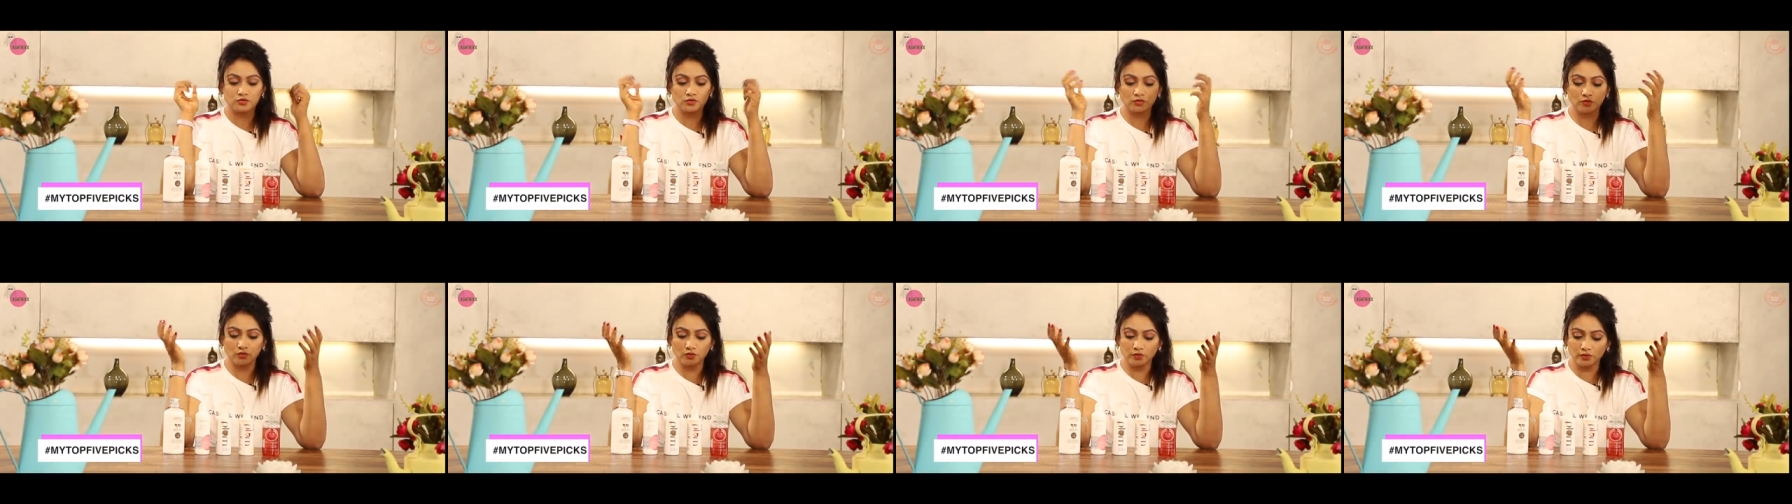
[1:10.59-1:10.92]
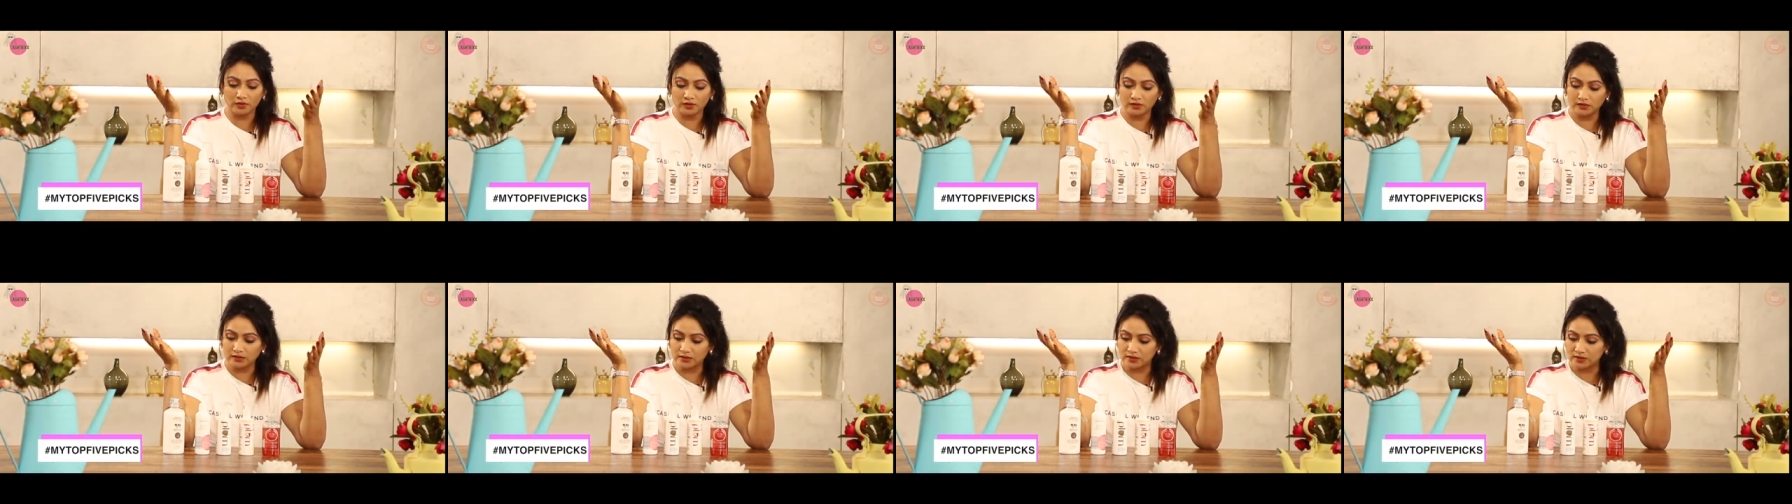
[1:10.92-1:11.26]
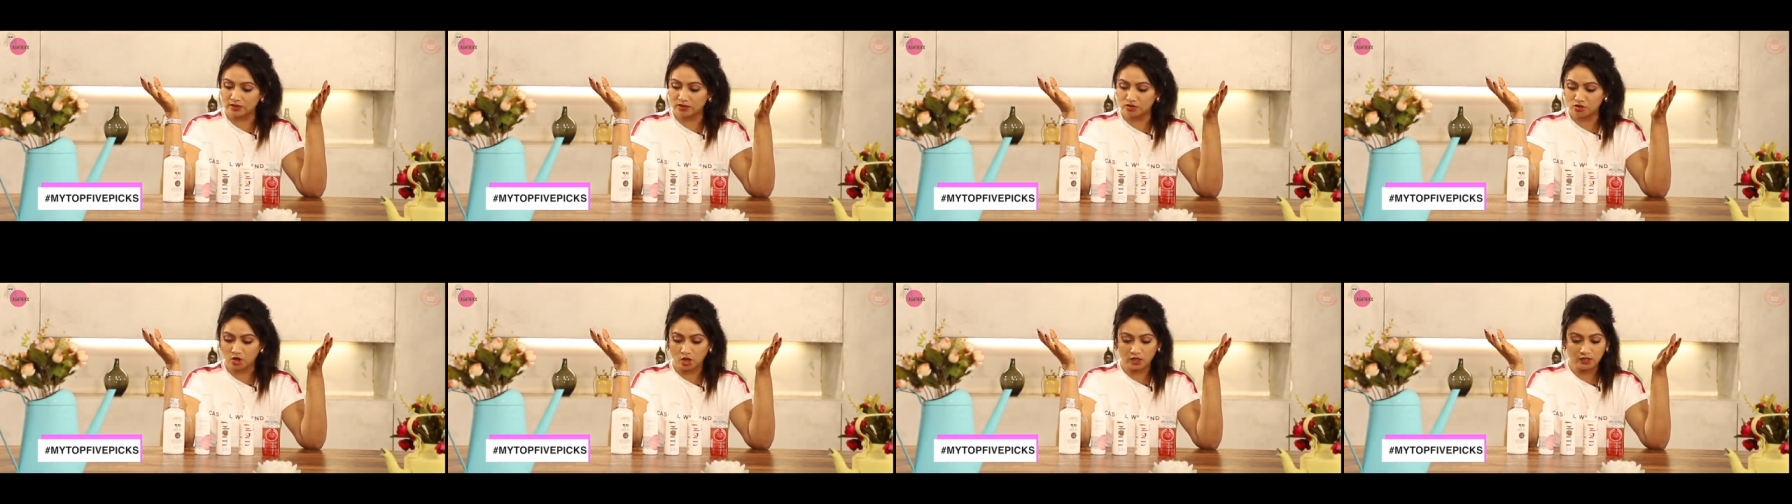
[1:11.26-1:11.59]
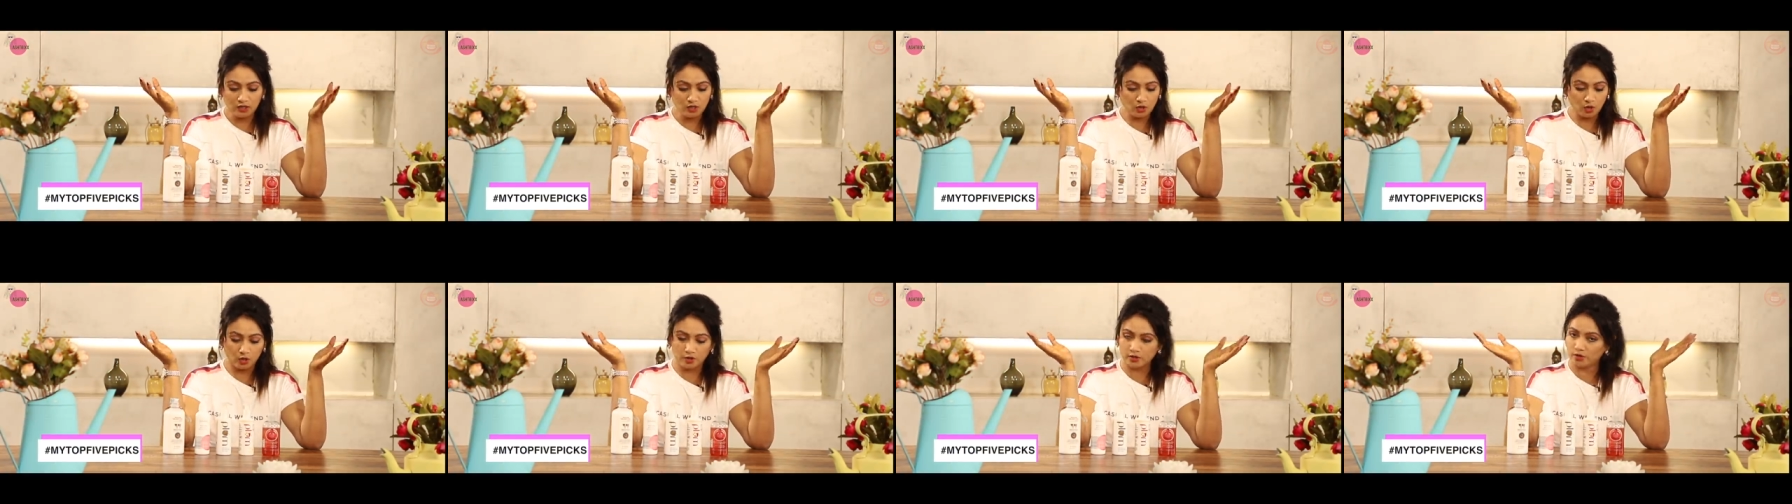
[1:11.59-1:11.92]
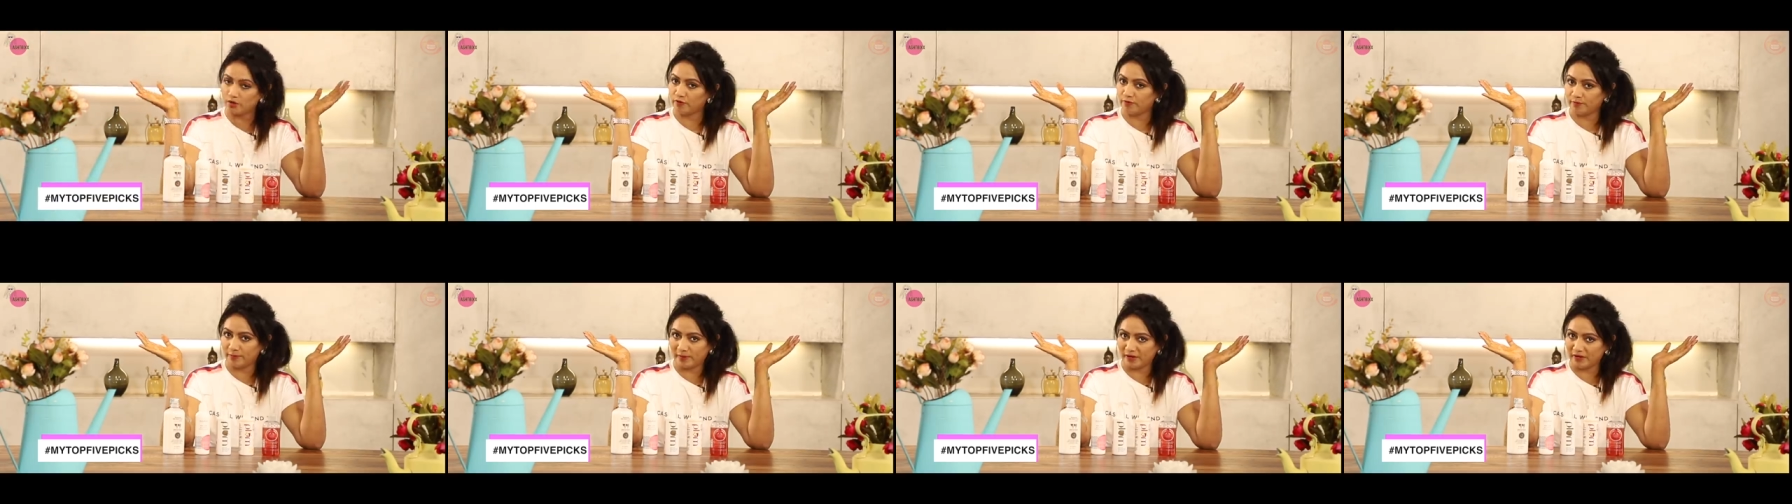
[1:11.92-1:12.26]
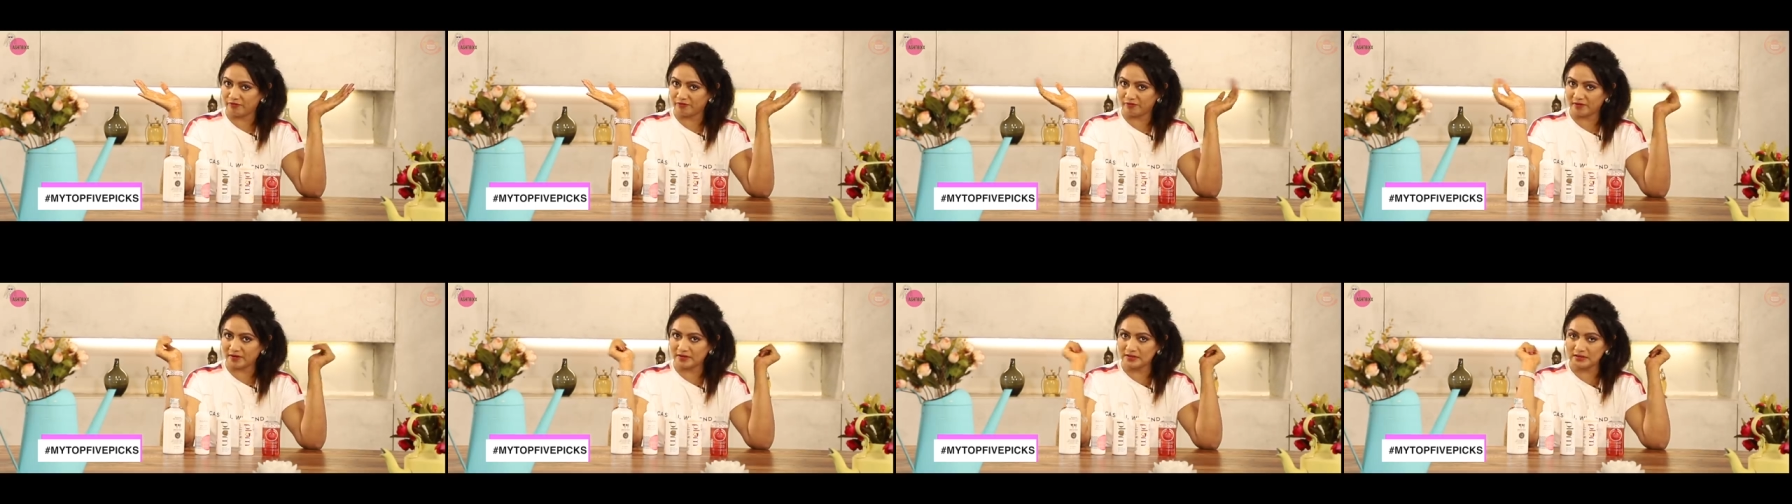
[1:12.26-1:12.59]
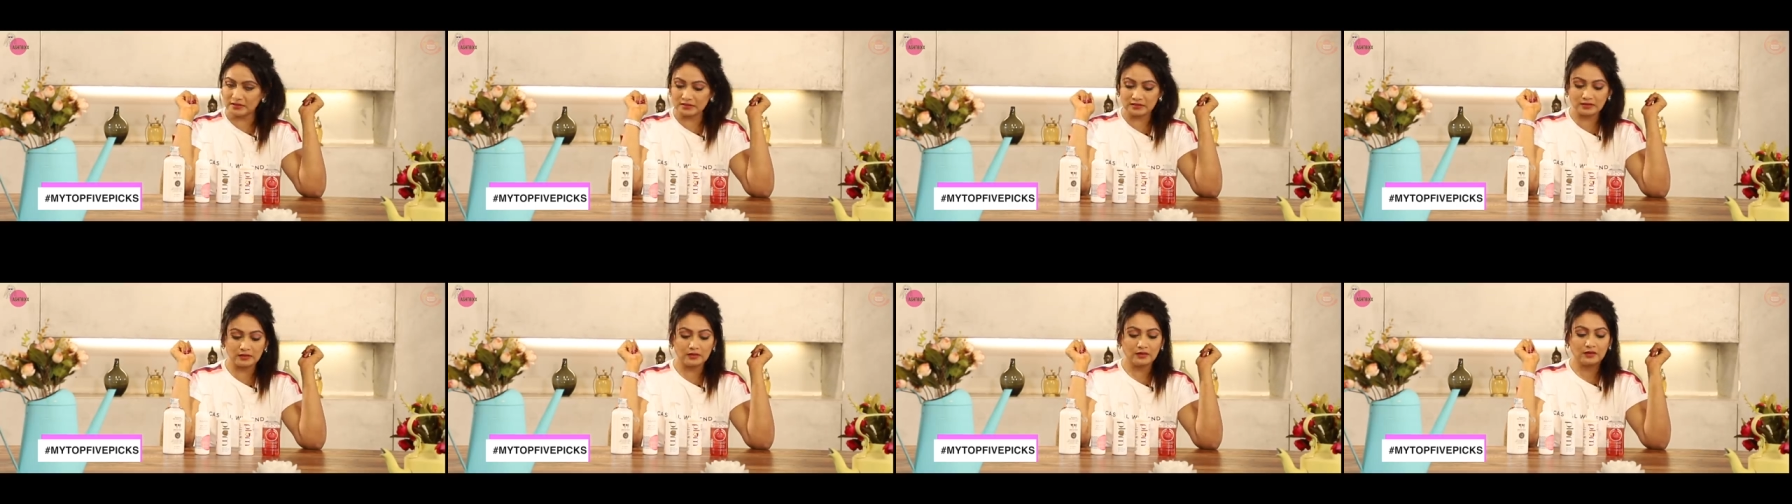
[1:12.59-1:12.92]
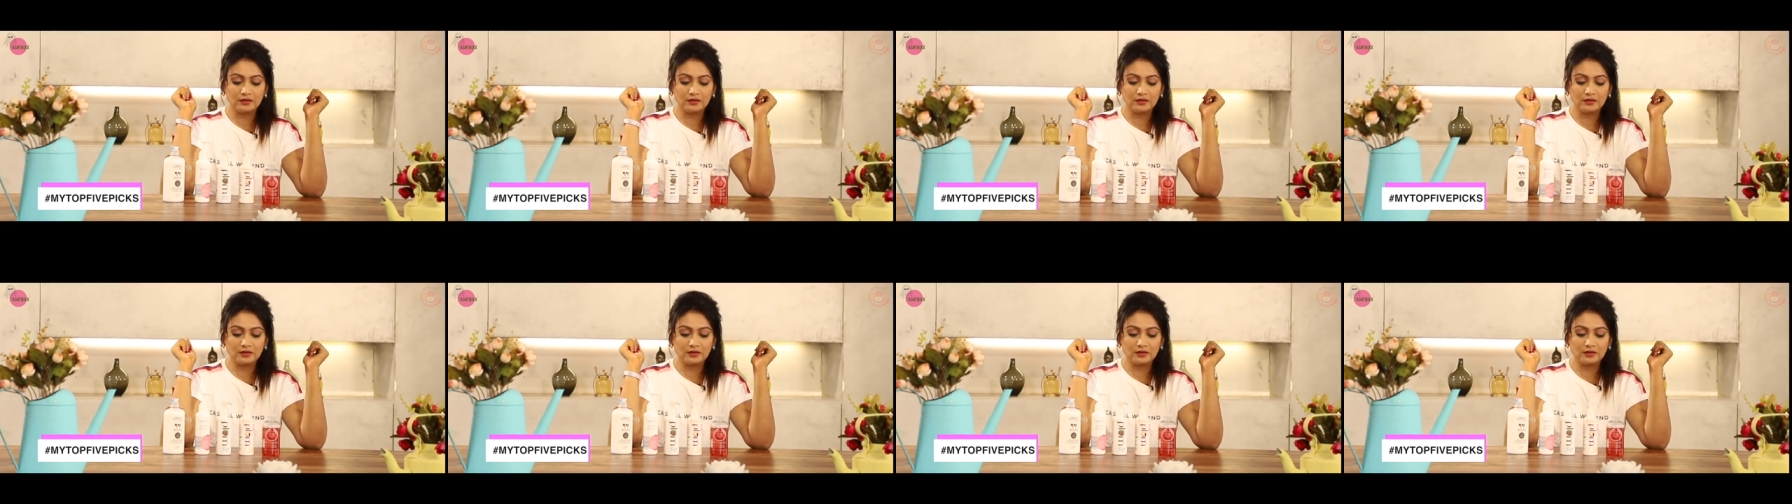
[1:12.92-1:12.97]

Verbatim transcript: So this is not in order of preference.